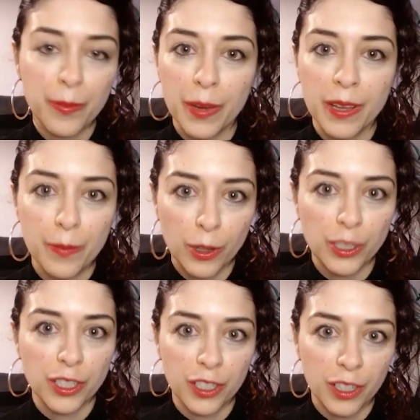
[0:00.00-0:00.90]
but
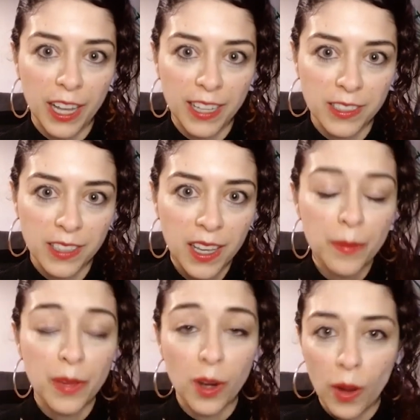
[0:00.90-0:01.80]
Portugal has
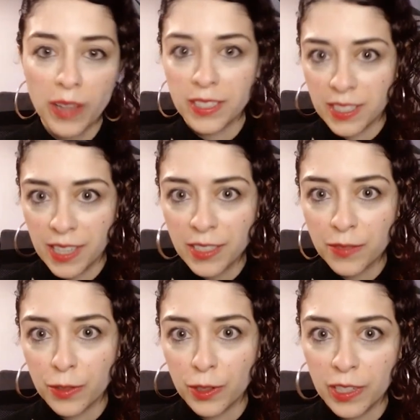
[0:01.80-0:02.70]
been quite
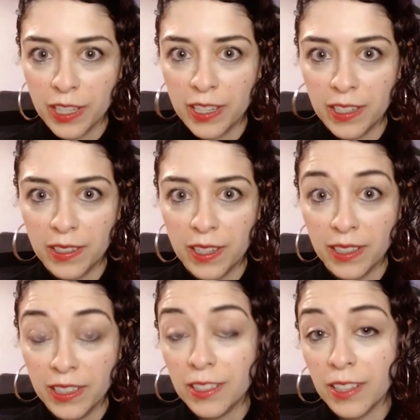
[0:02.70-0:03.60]
successful in
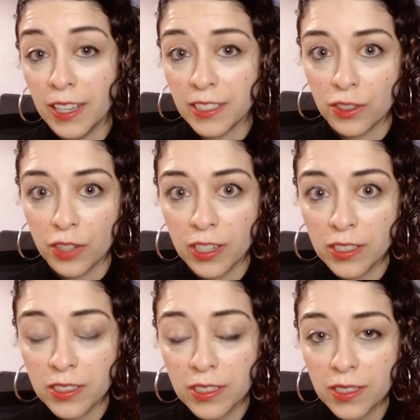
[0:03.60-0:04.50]
legalizing
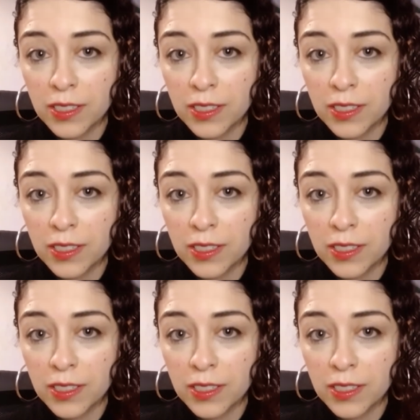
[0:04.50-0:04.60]
drugs.